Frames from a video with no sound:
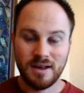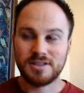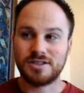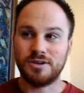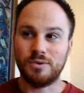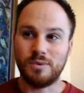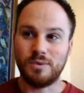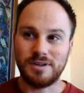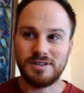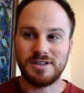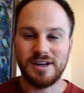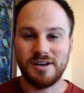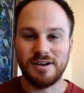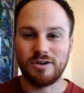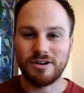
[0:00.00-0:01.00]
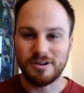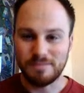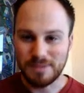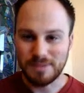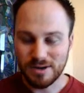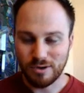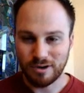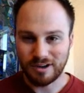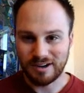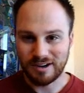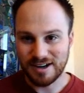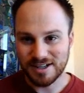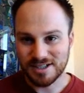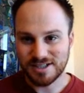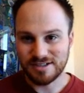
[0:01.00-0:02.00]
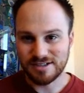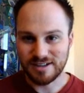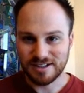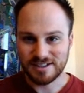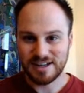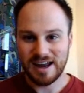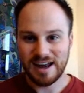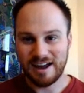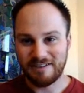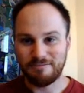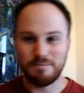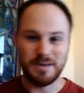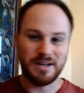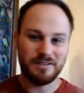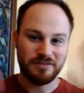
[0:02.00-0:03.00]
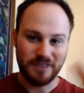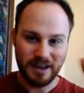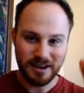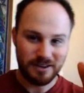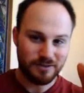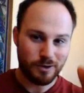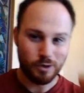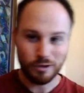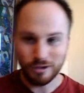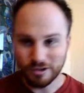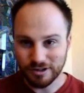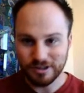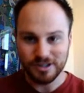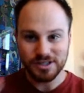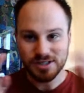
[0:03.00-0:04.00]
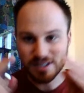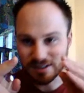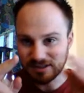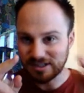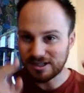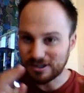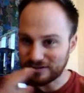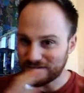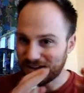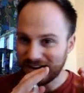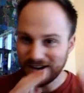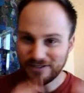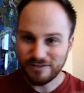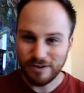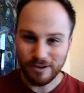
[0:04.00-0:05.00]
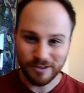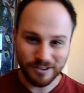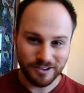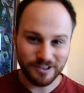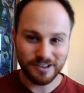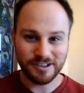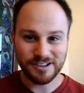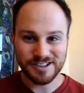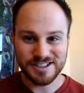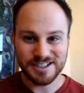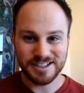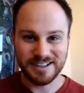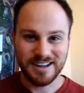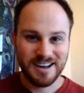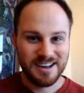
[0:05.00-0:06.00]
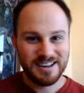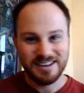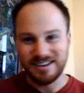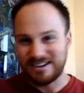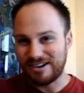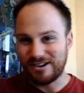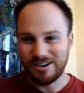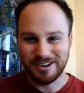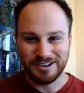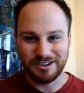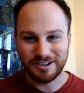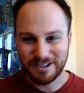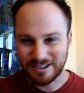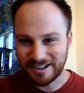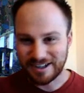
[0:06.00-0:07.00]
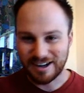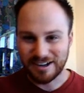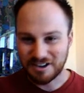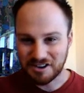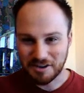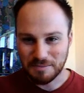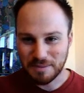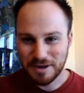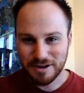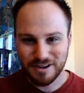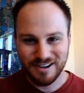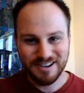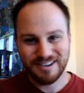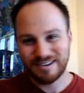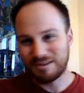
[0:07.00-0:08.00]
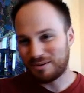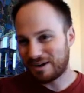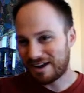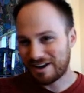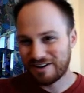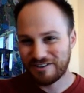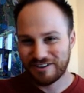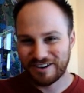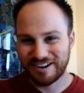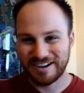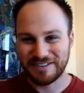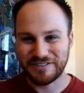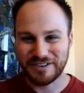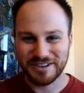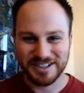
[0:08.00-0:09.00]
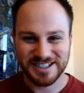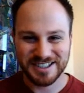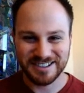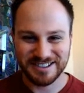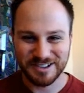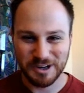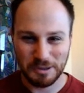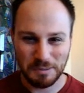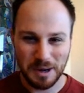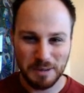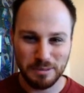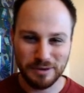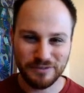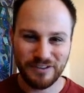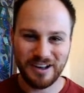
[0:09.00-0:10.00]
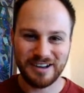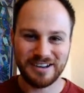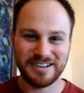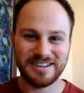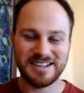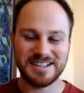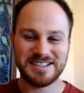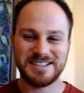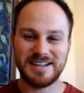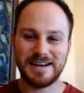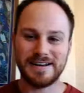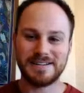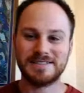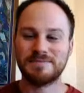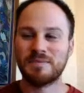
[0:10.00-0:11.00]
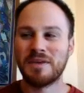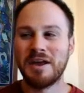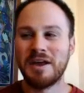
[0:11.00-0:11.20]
So in order to be organized, you need to have big file folders and little file folders, and on your computer or whatever if you're still doing paper filing these days.